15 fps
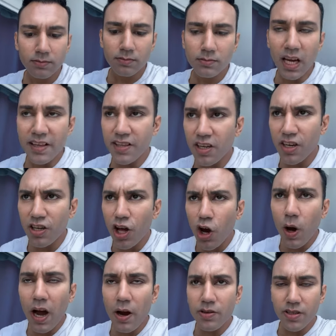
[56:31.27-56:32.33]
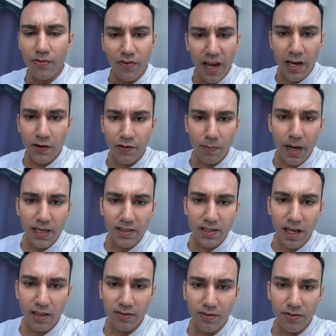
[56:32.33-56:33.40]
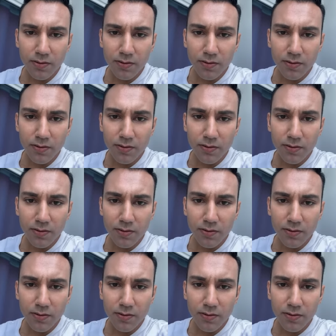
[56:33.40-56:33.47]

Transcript: I didn't know how to fend for myself.